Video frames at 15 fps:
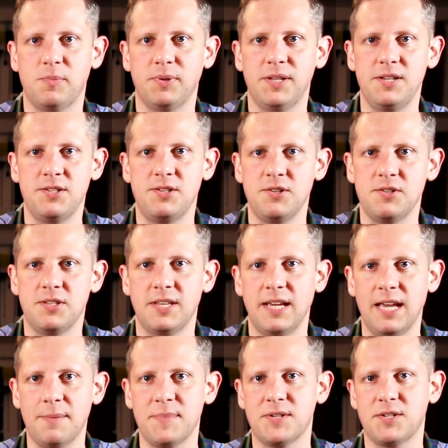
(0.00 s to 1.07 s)
please use
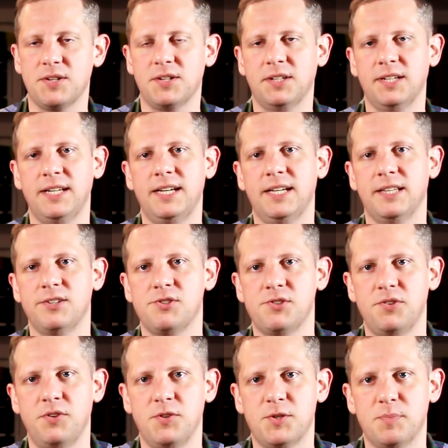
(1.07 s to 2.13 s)
the Amazon link in the
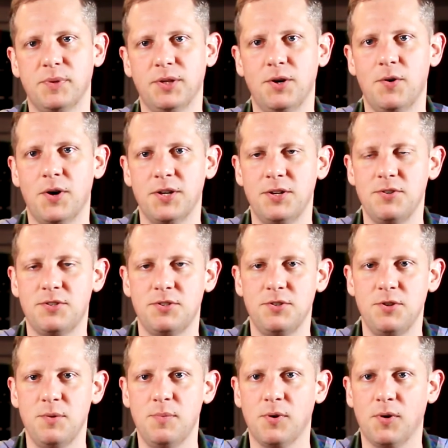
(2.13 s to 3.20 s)
show notes below on
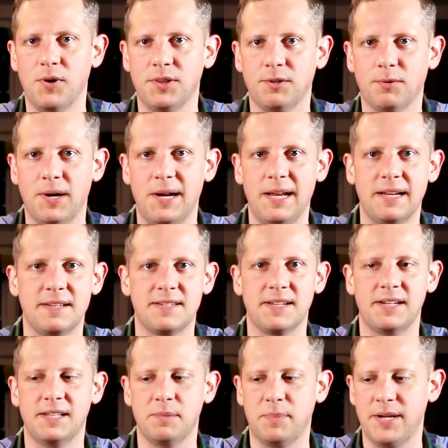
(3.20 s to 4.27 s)
YouTube or on the right-hand
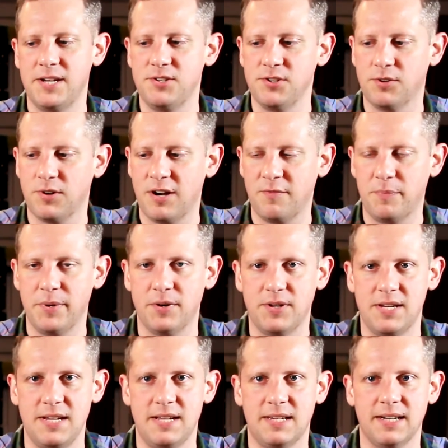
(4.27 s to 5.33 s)
side of the page at
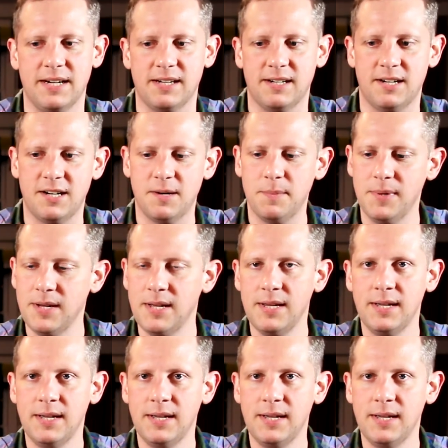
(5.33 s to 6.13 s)
CraftBeerGeek.com.